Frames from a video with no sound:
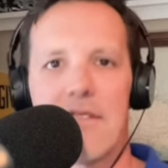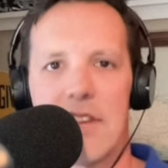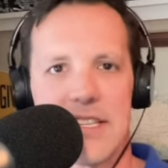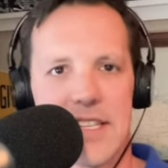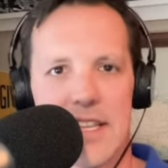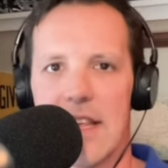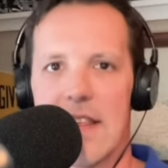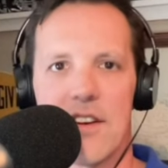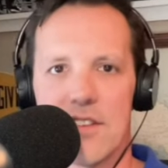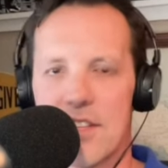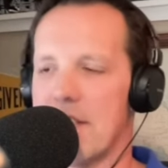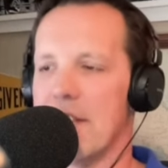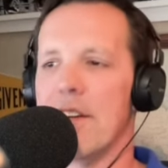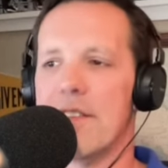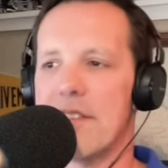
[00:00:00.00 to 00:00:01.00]

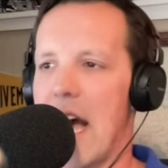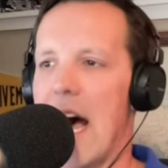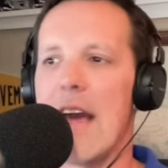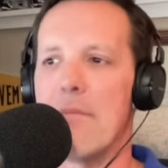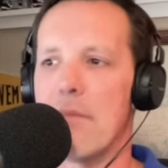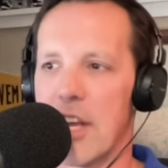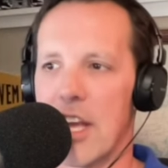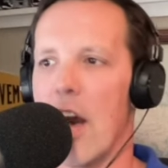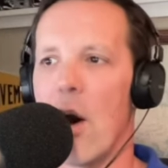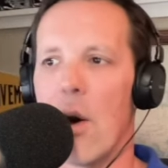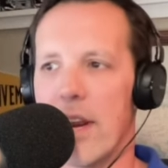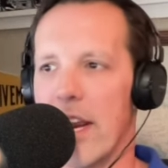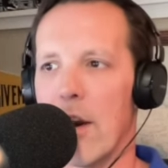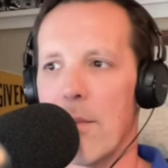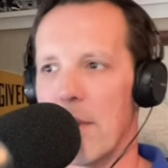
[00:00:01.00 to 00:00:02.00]
still time to go
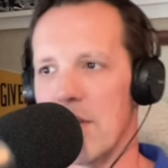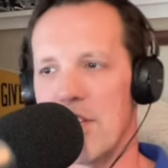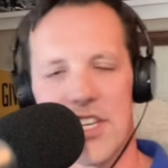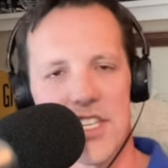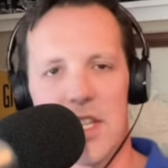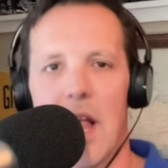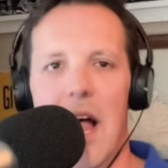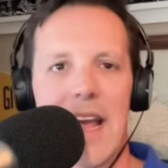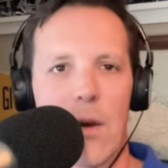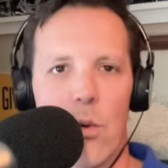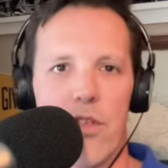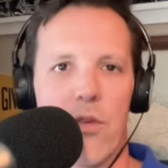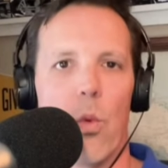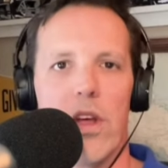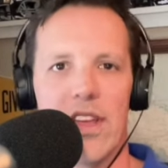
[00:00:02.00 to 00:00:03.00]
here. But just like
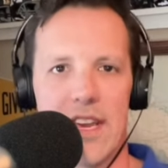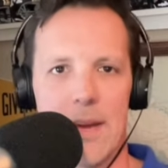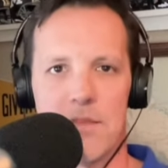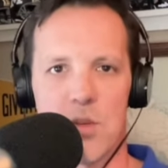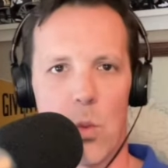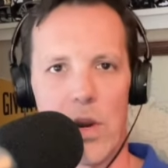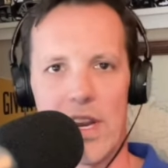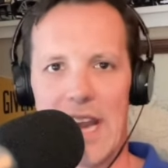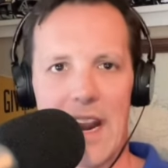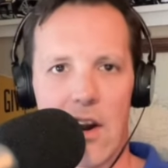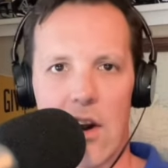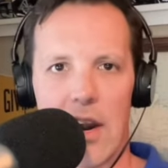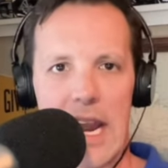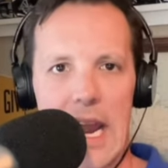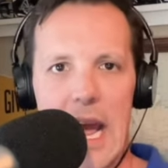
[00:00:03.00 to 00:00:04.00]
with
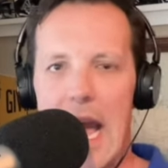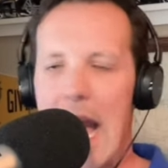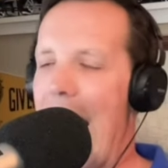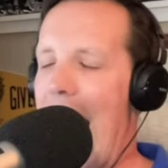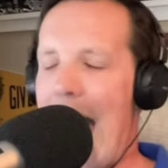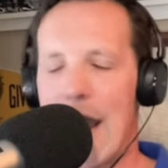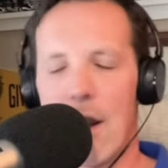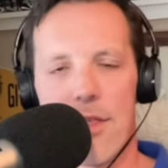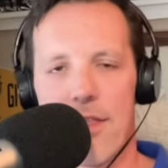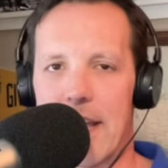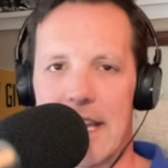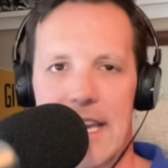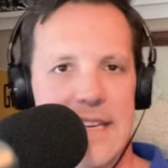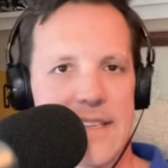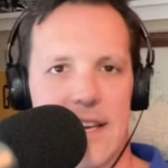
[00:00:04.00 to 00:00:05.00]
Williams-Winery, I don't
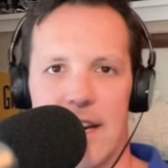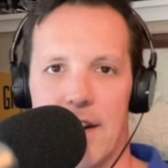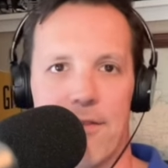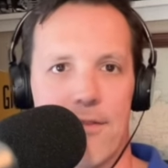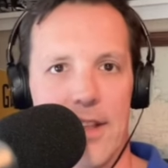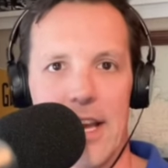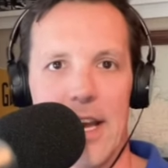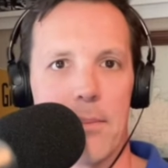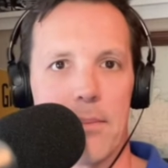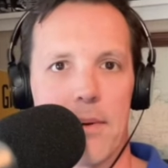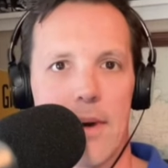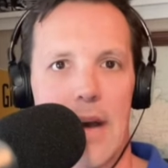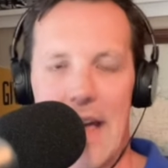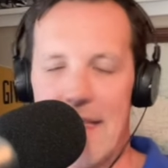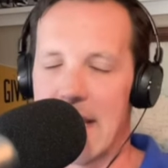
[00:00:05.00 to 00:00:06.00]
think he's going to flip.
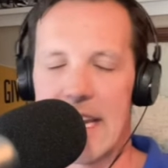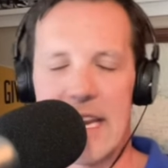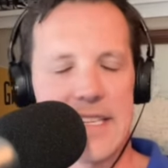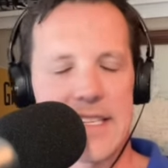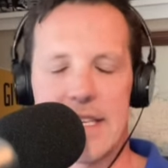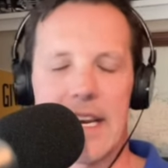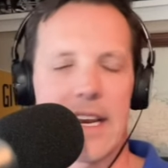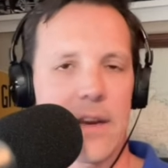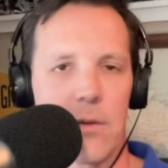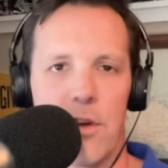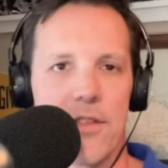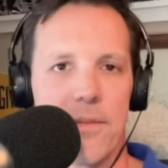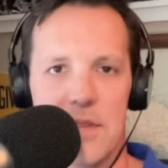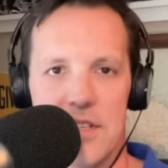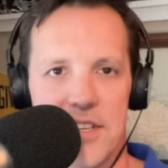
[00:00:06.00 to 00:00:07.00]
I think he's sticking
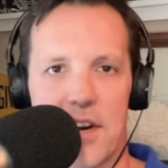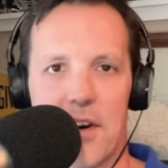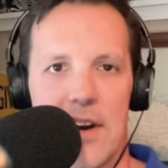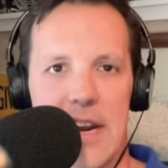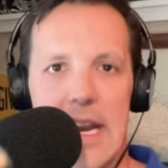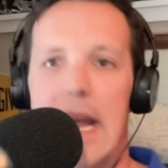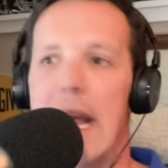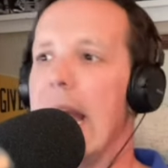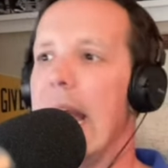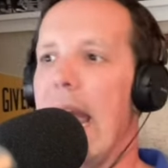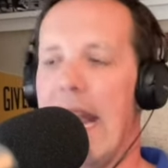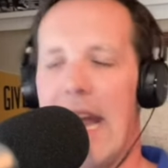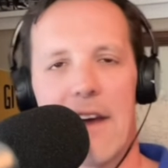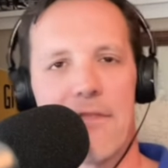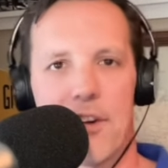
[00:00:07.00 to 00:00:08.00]
with Missouri.
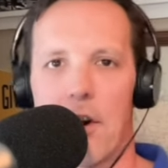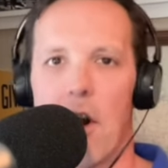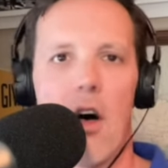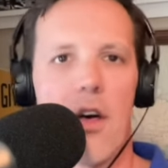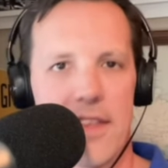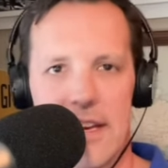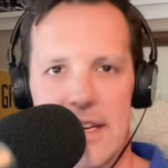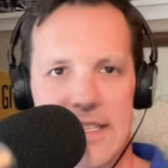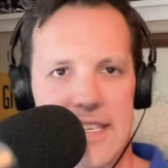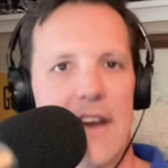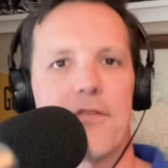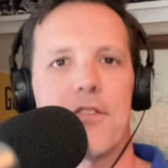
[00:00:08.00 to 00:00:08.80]
And after all this